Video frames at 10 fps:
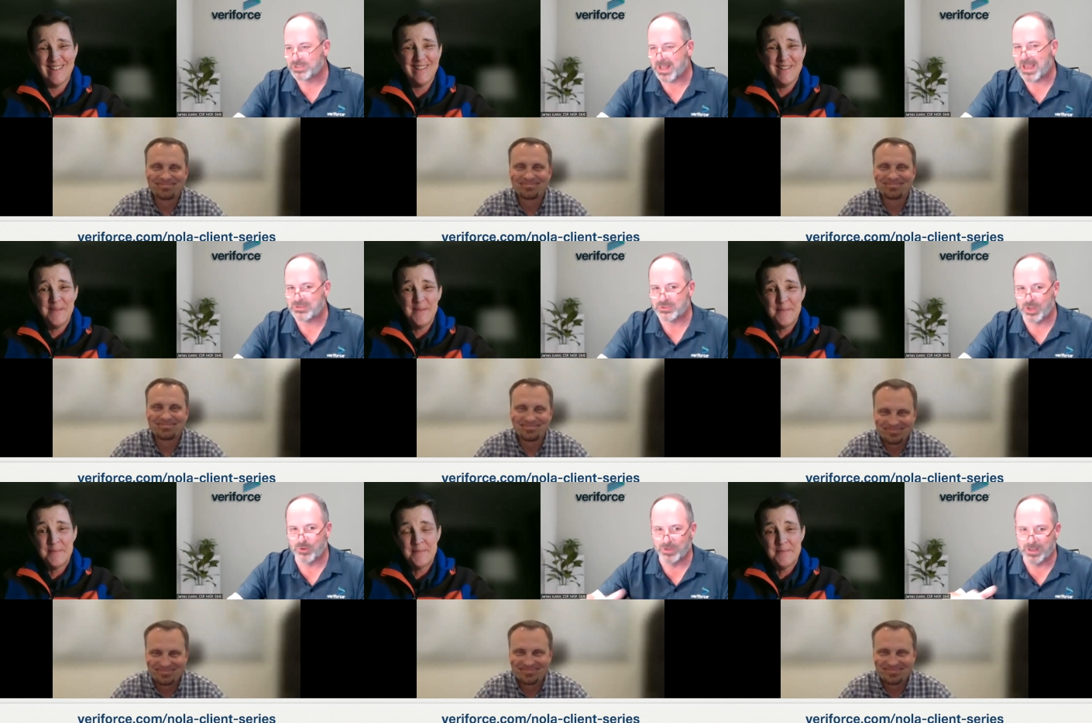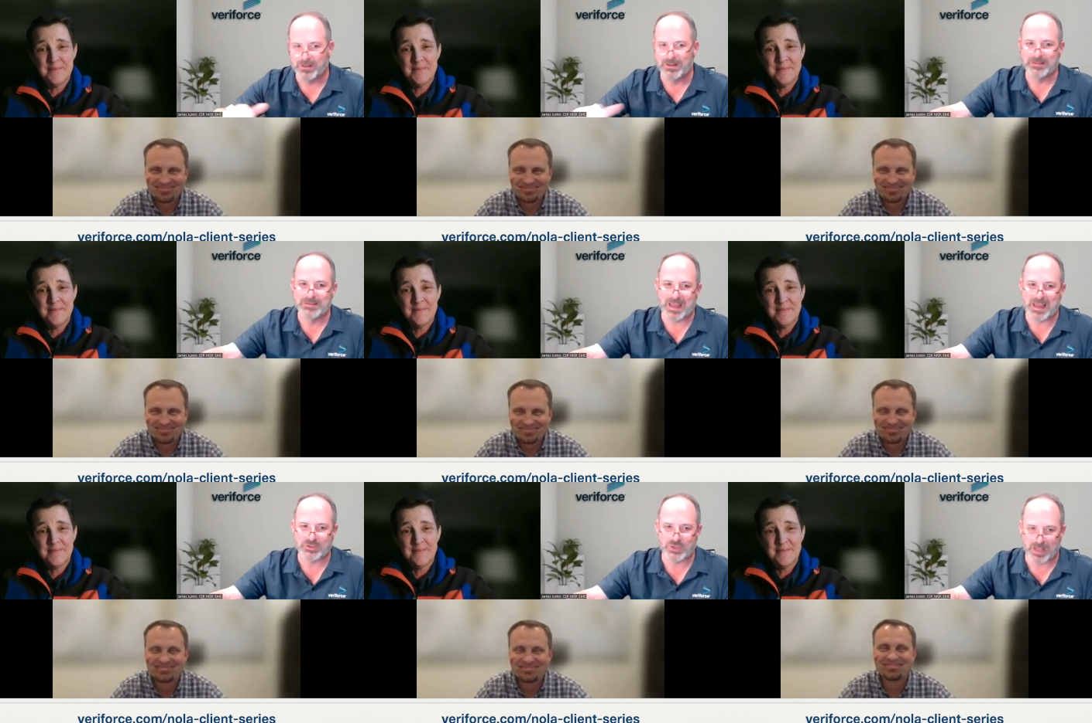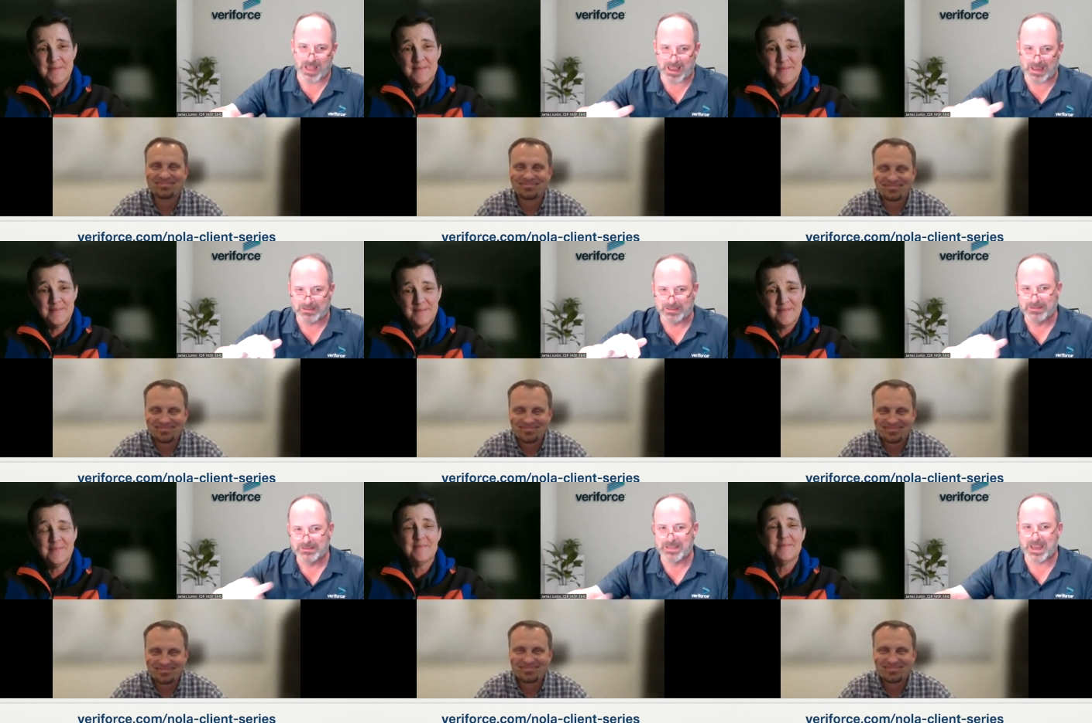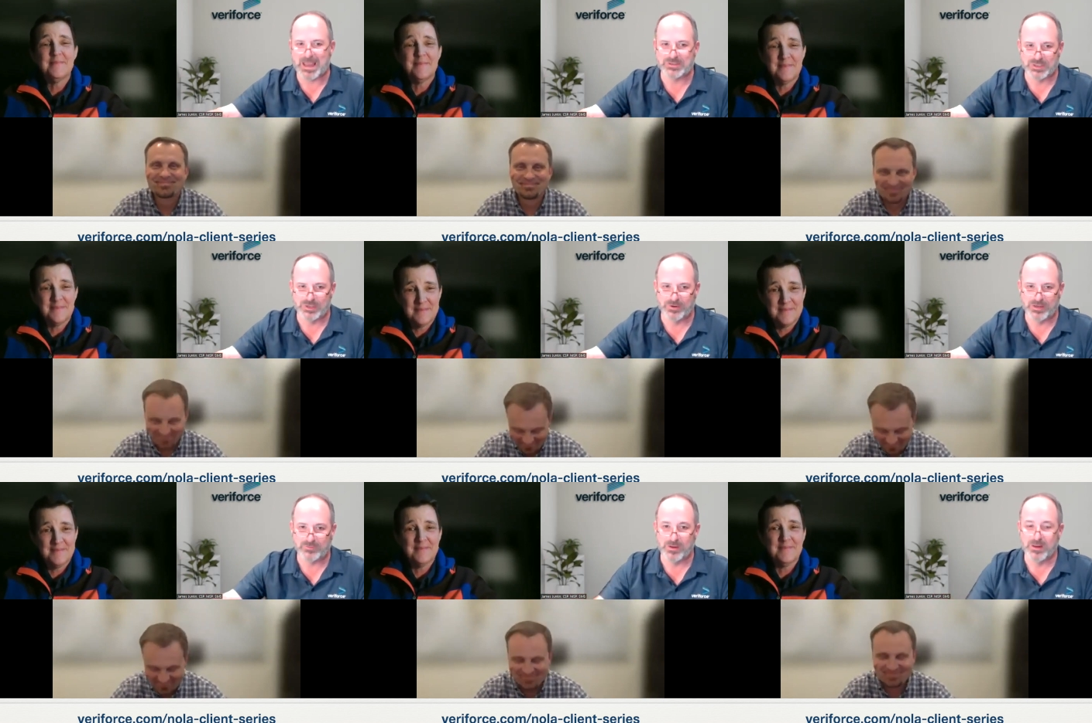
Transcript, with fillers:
Speaker 1: slash NOLA dash client dash series.